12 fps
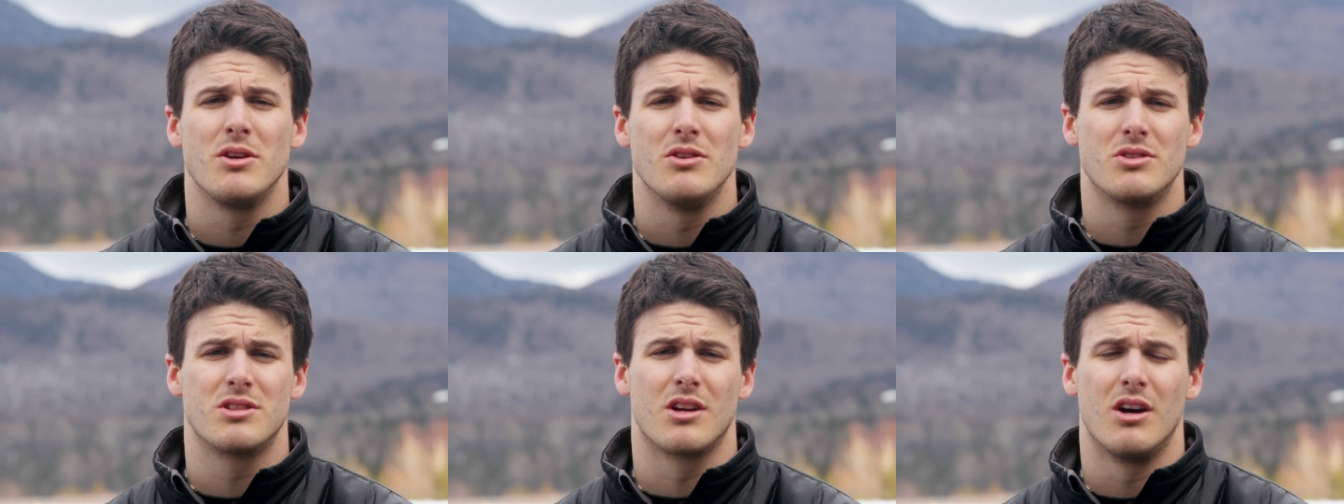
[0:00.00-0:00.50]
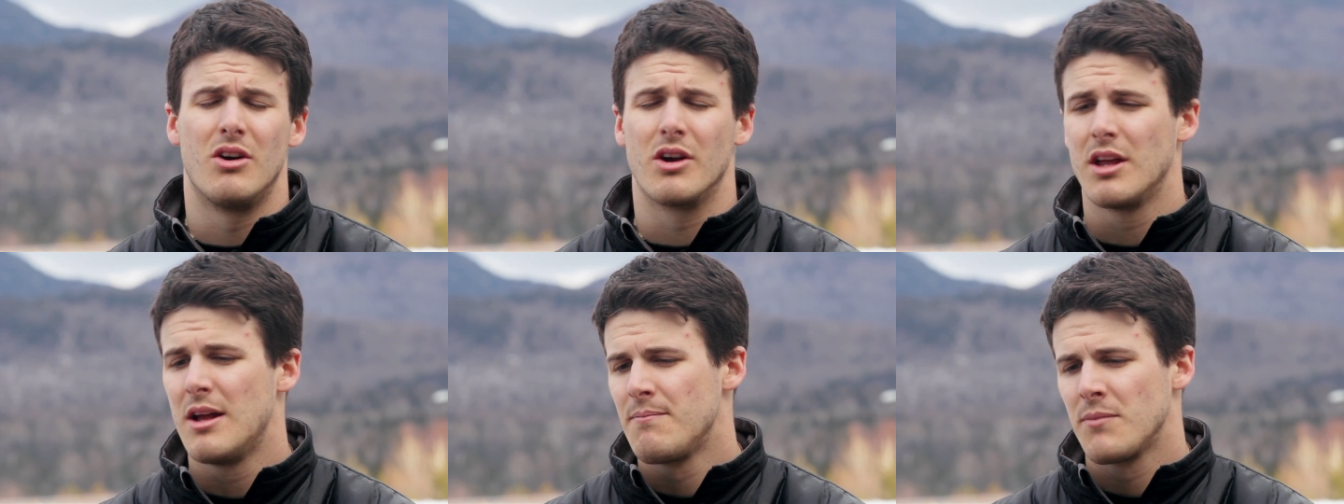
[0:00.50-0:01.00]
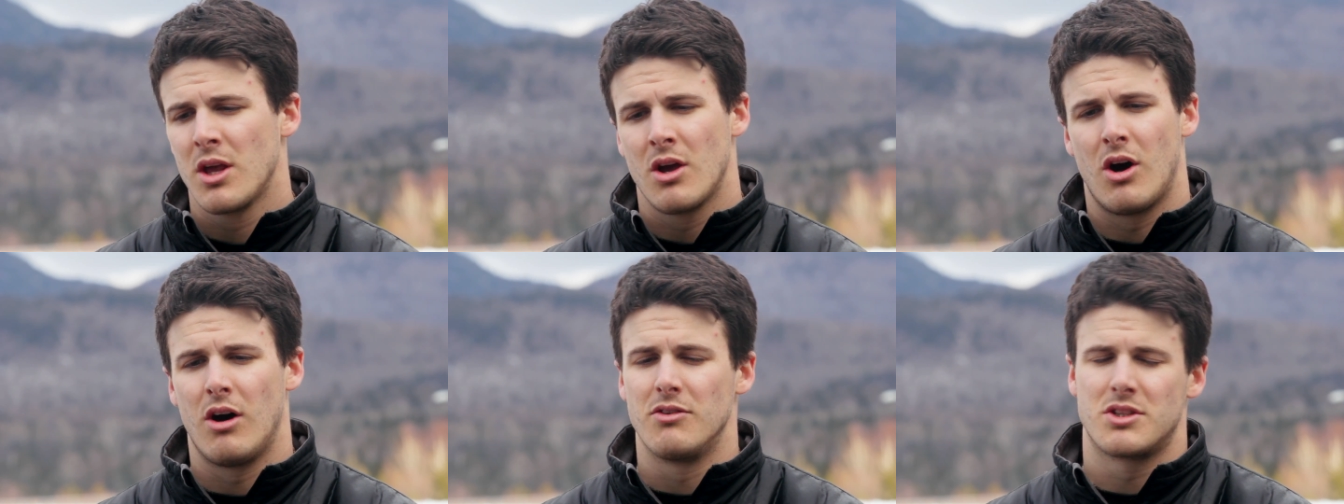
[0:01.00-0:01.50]
been used to going,
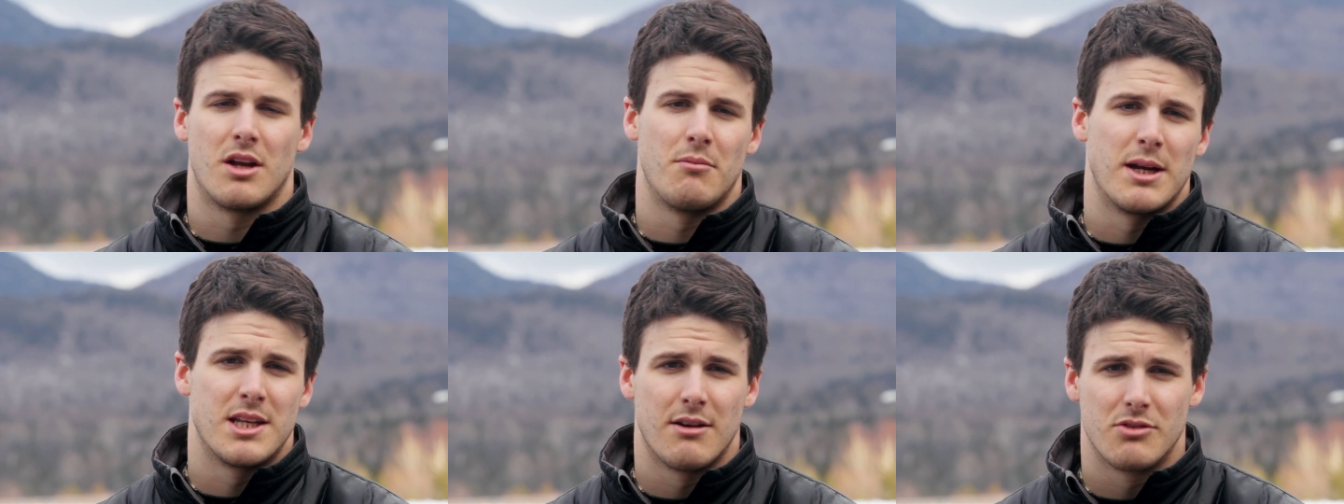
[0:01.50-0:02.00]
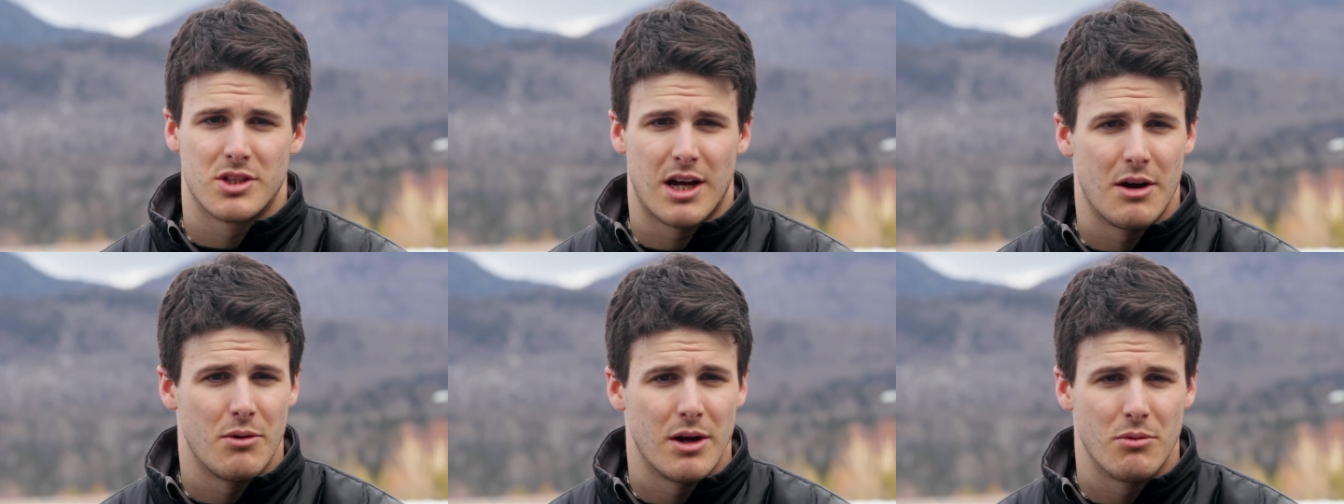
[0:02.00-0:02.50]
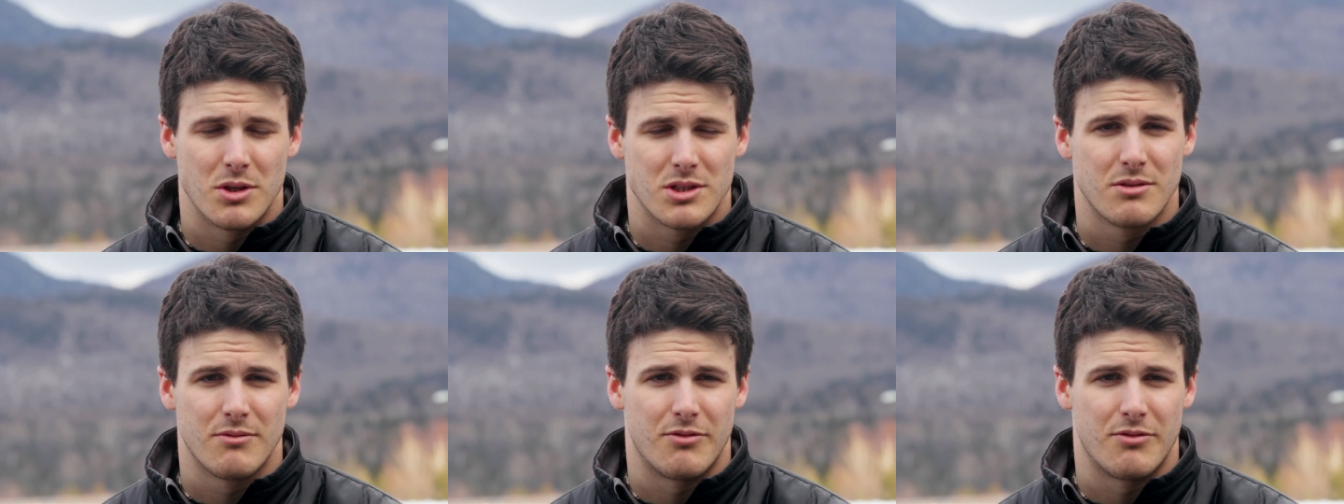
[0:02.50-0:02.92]
all of a sudden my devil's highway was